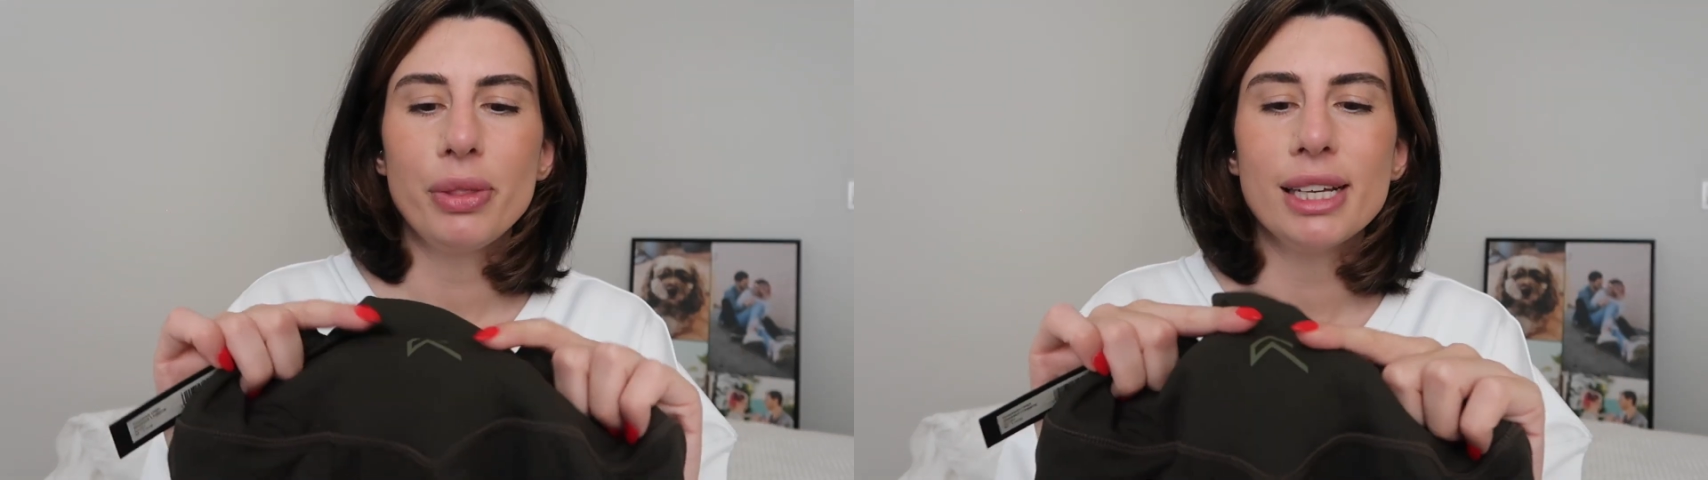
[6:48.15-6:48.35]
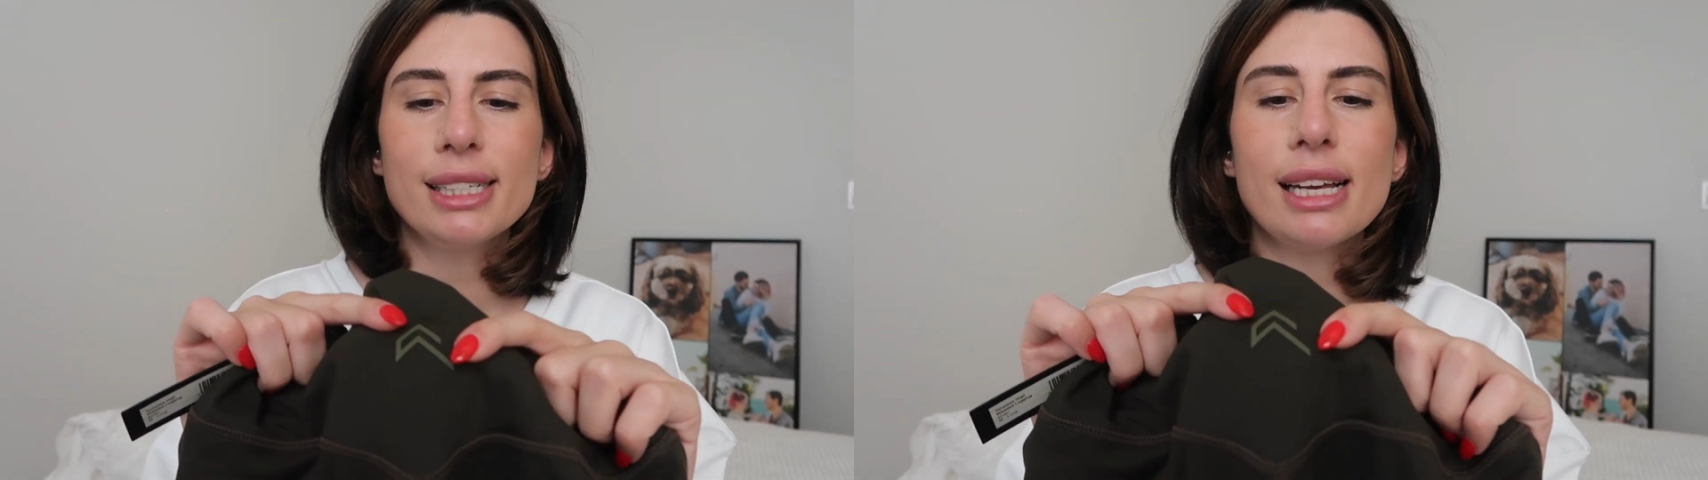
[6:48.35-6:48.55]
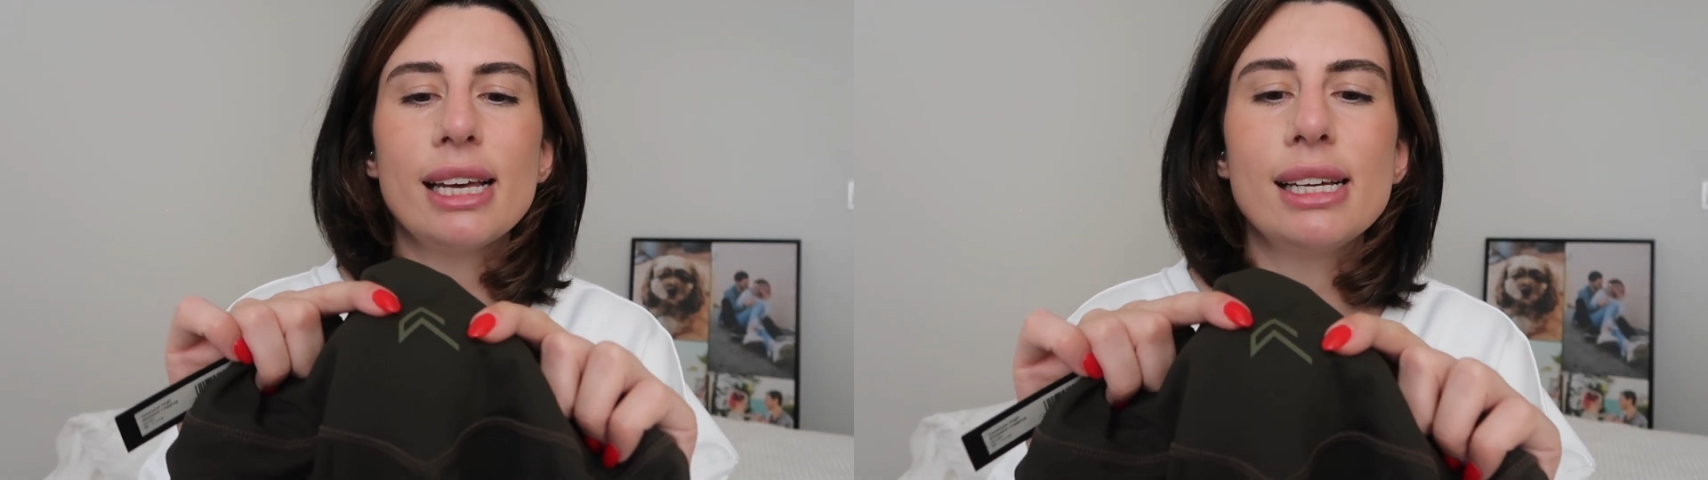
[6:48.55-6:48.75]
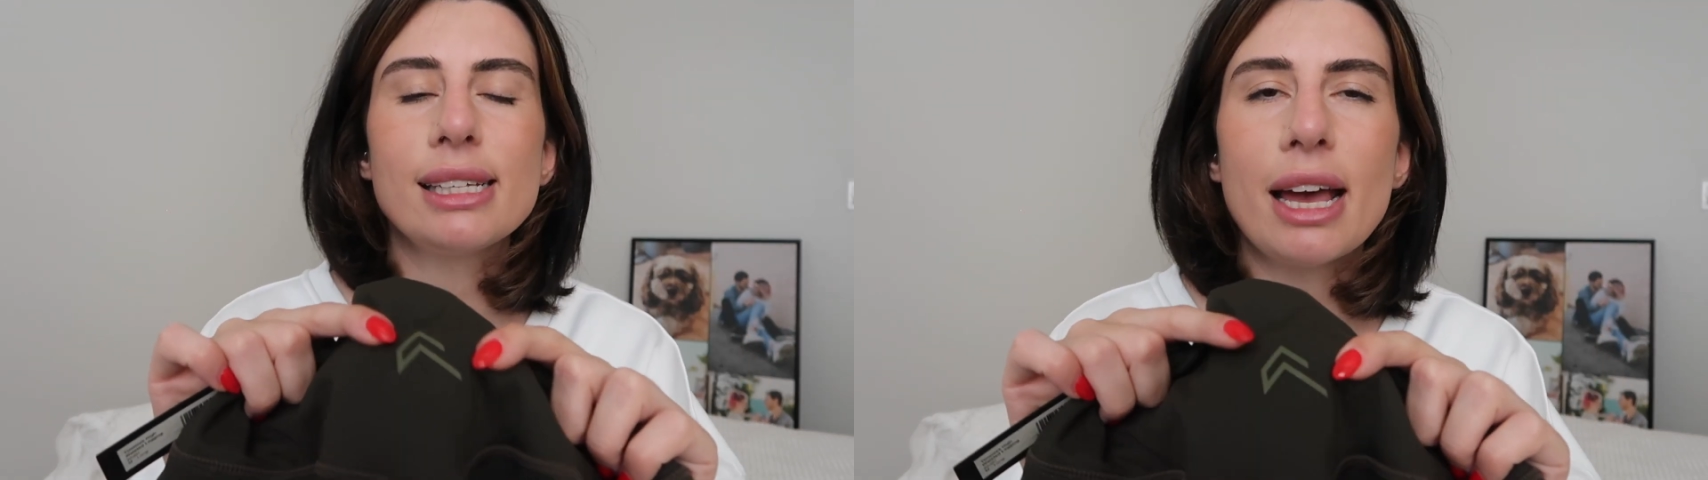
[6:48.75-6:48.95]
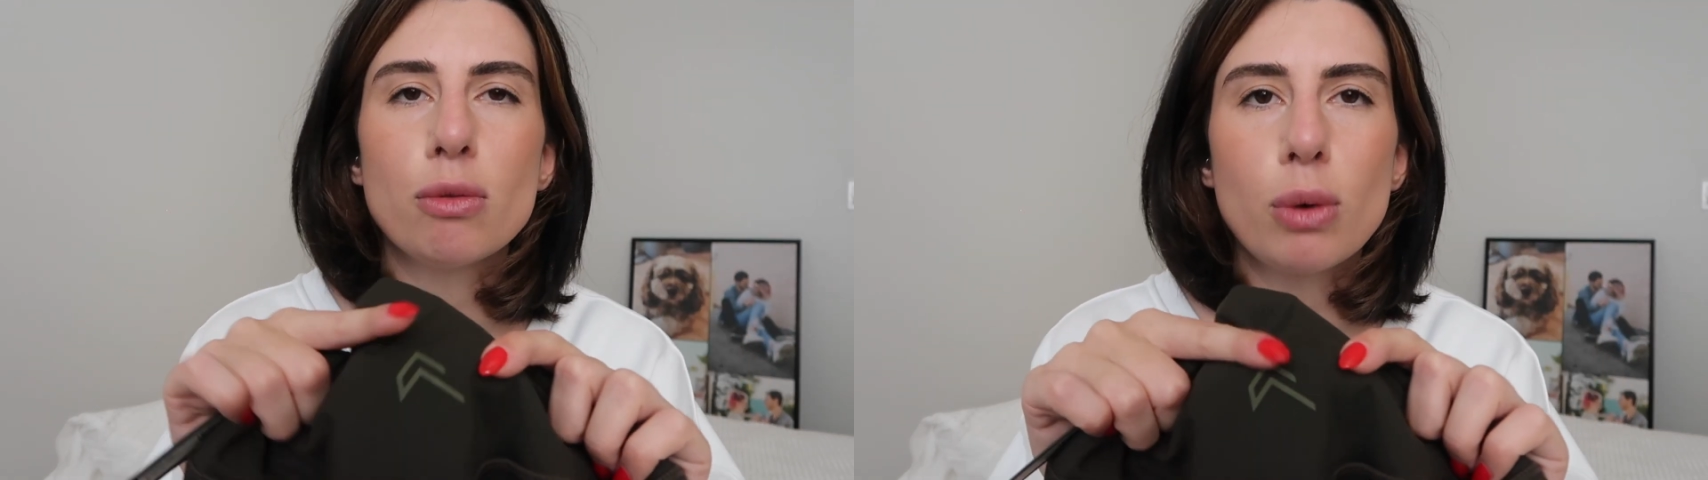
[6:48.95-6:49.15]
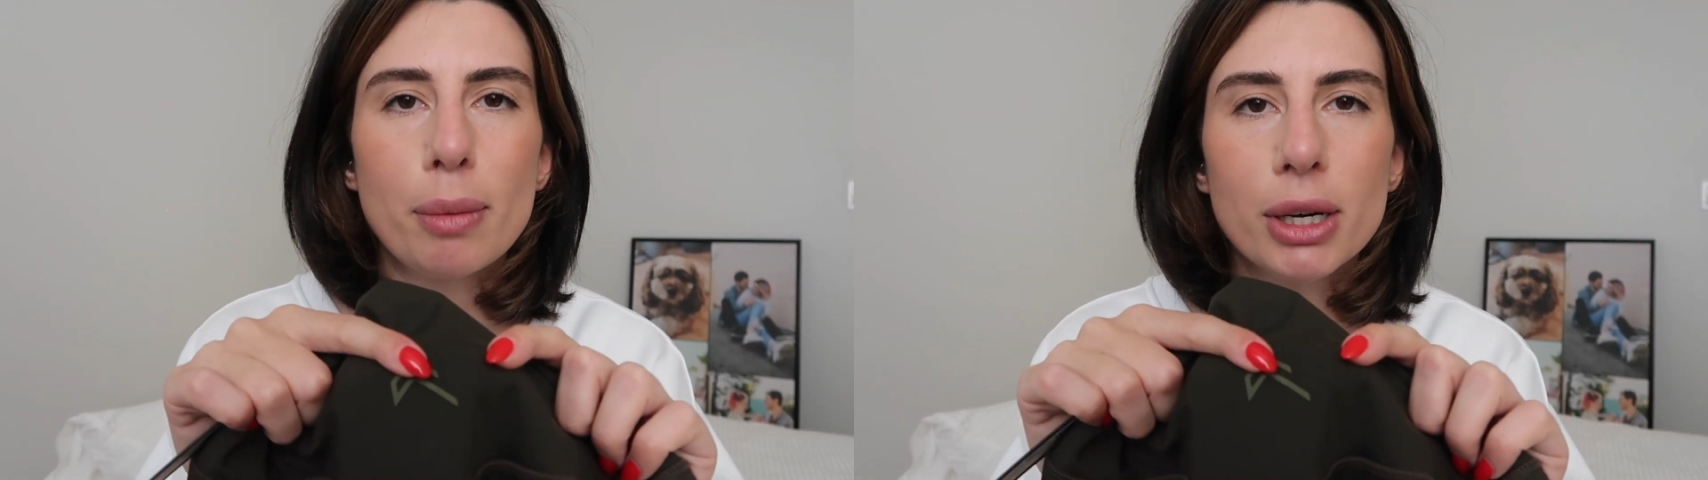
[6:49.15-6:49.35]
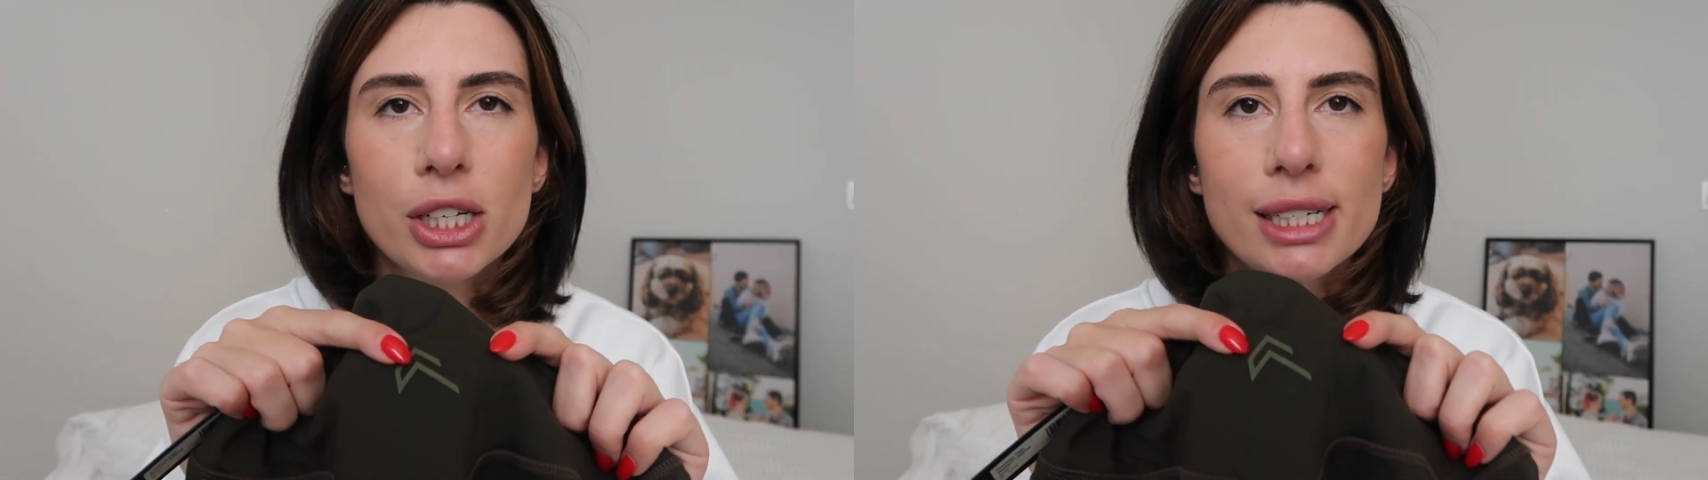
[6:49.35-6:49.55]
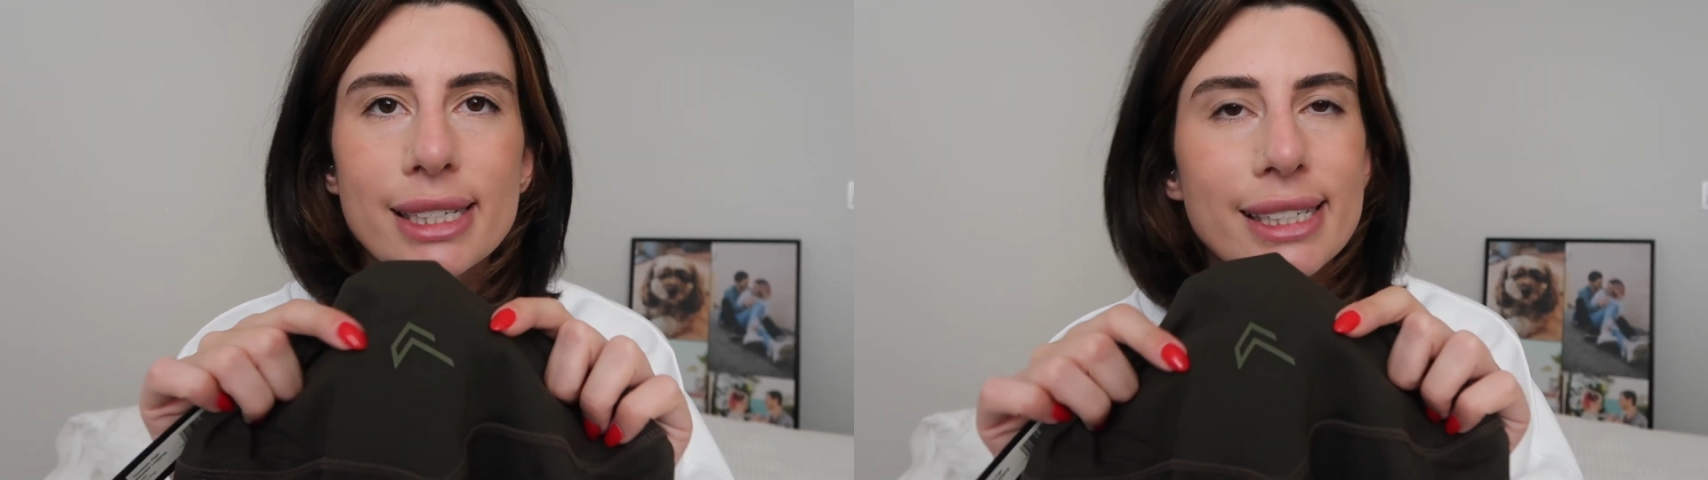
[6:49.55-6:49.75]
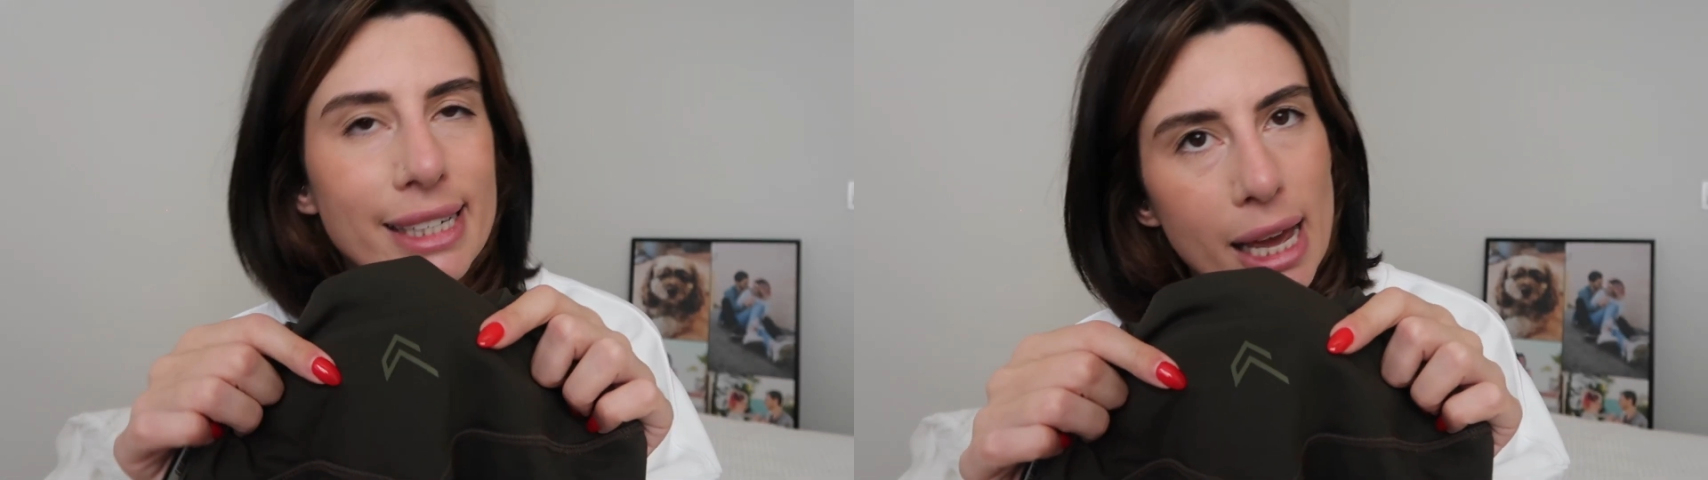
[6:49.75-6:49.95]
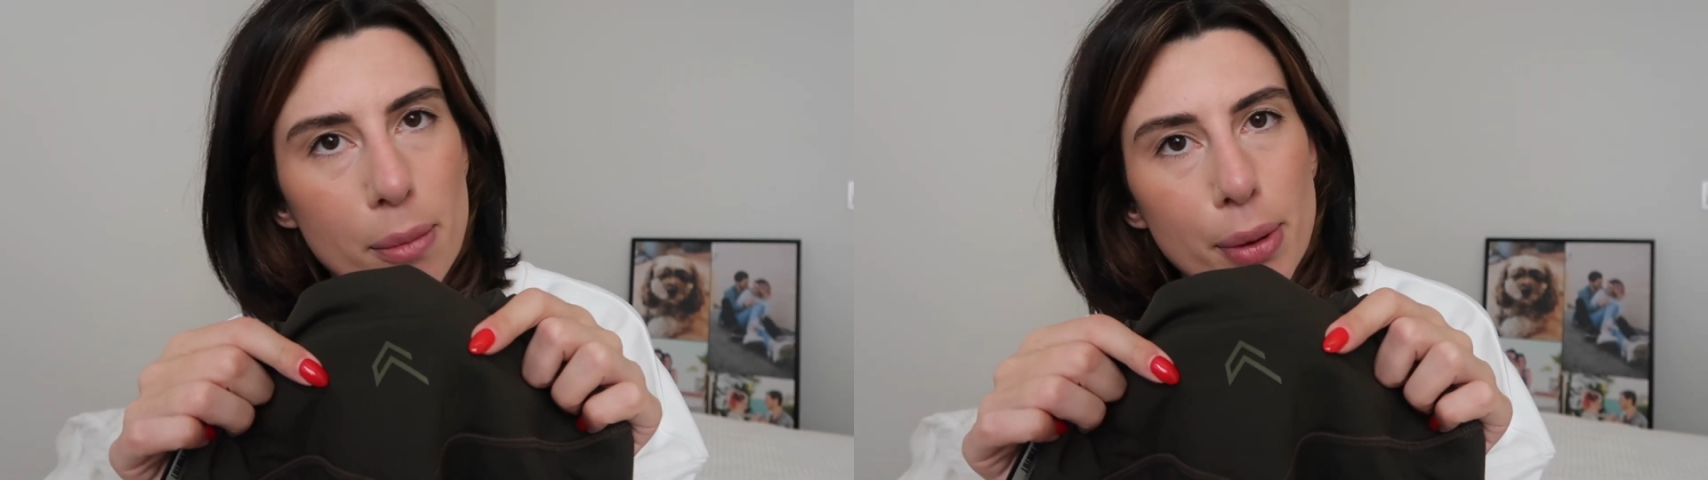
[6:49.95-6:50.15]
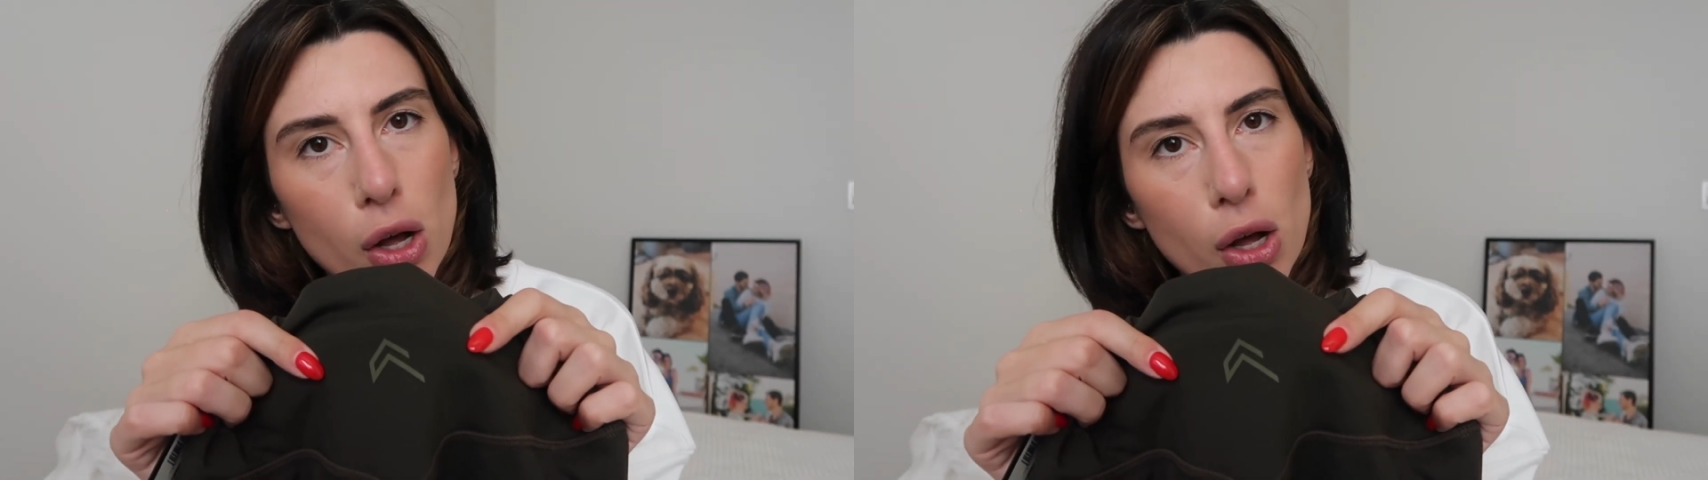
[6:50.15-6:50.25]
This is a rubber stamp